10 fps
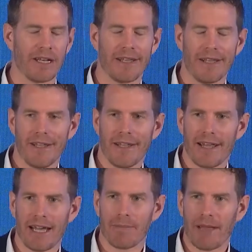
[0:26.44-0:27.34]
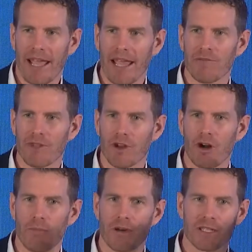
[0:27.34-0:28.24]
as an author, I want it to have more of
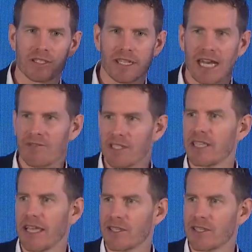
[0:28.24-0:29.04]
Cormac